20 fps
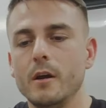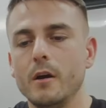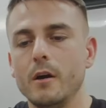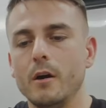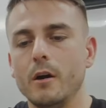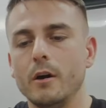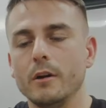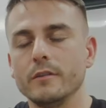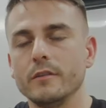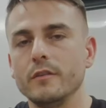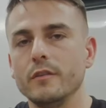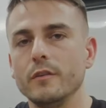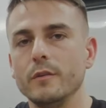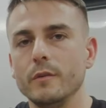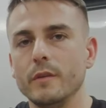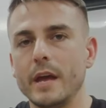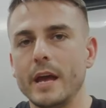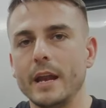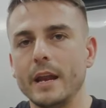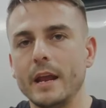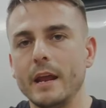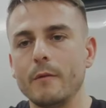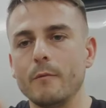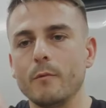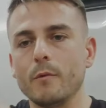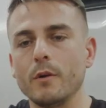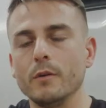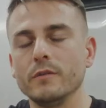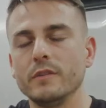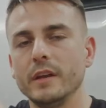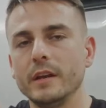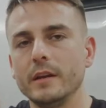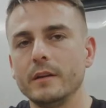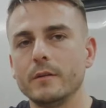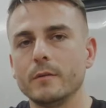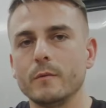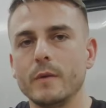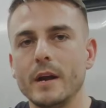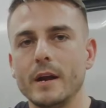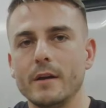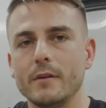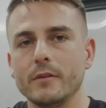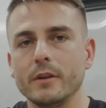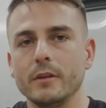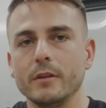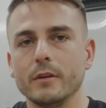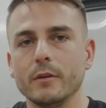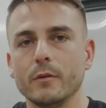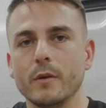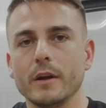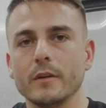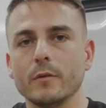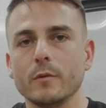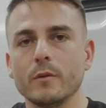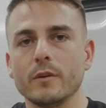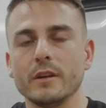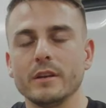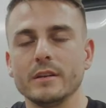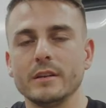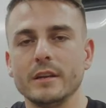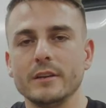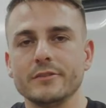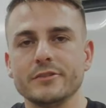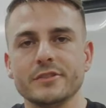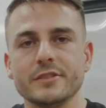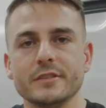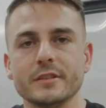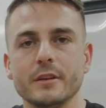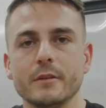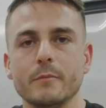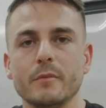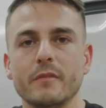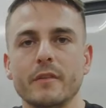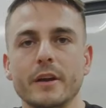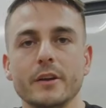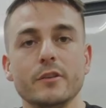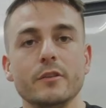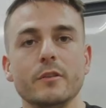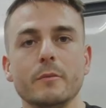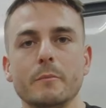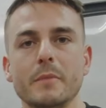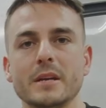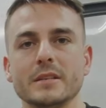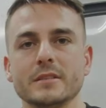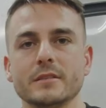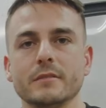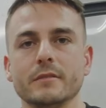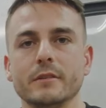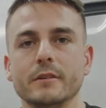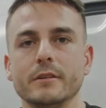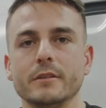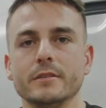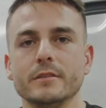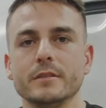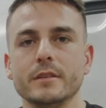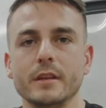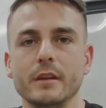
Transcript: onto that and rotate it around in the correct orientation that's going to provide you the best clearance.